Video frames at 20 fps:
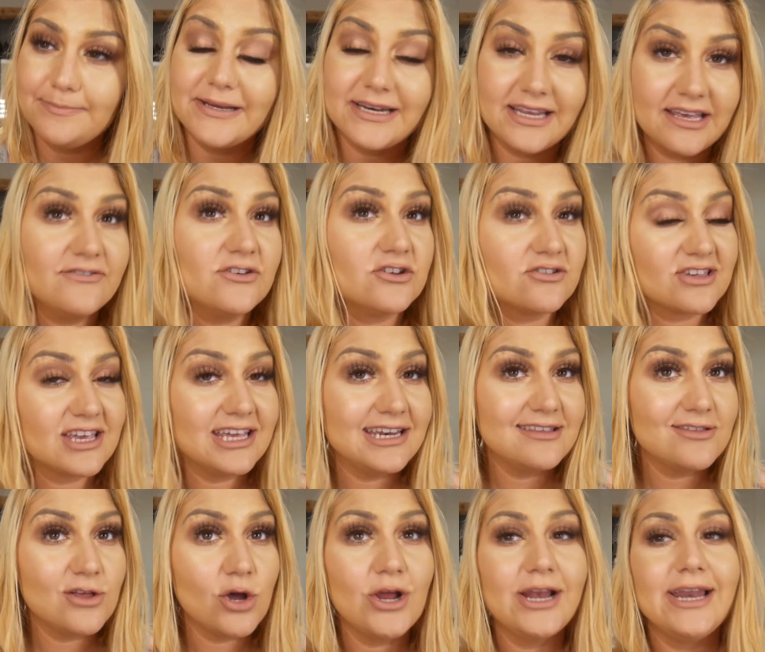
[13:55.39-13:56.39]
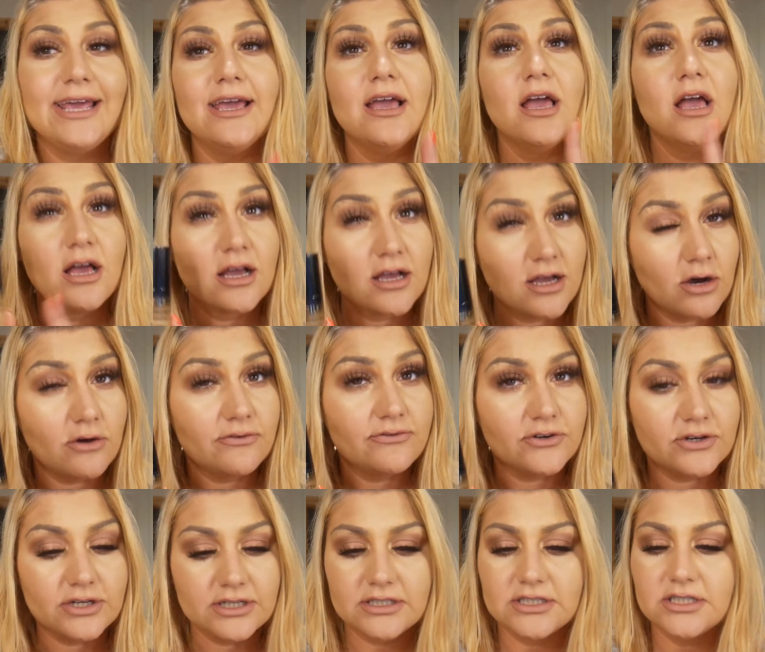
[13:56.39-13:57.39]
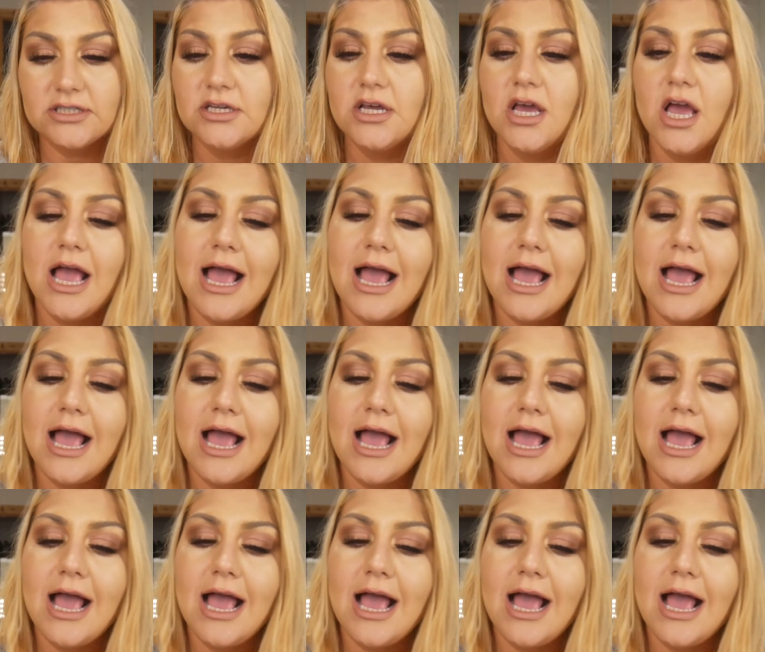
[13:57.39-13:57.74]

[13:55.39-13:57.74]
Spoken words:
But if your skin is oily, go for it.